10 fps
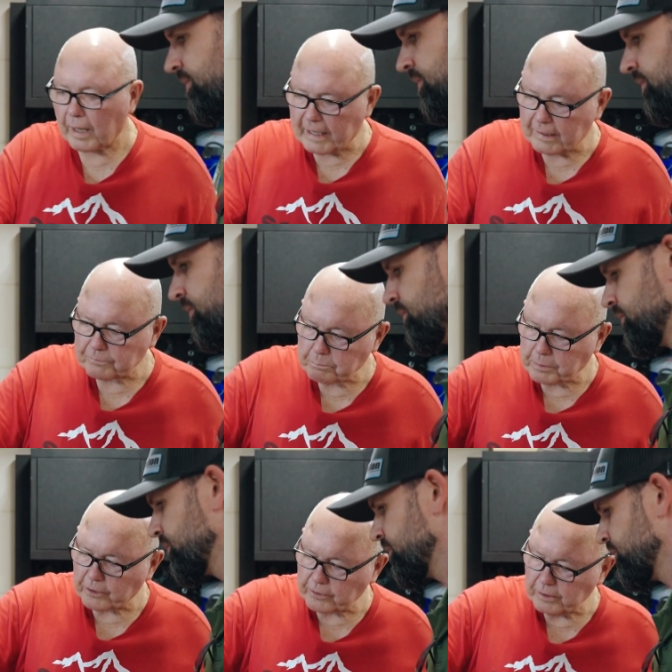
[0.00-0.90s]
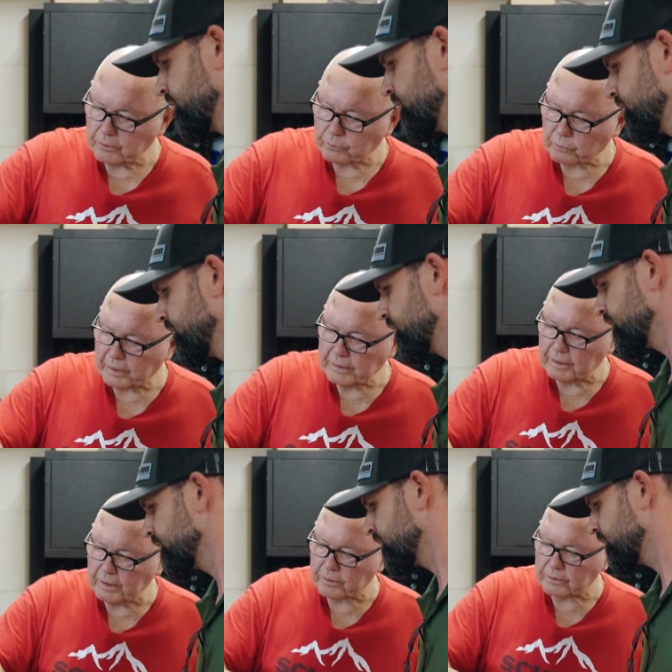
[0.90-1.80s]
I have a bearing right
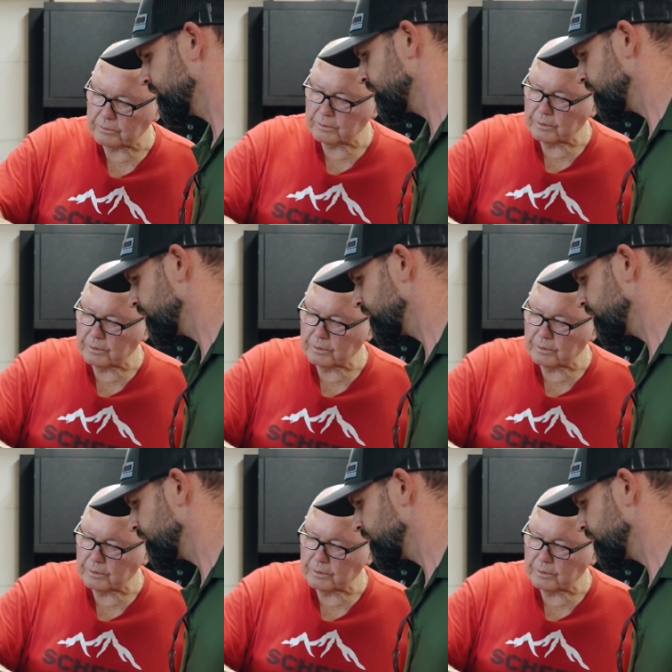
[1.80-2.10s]
here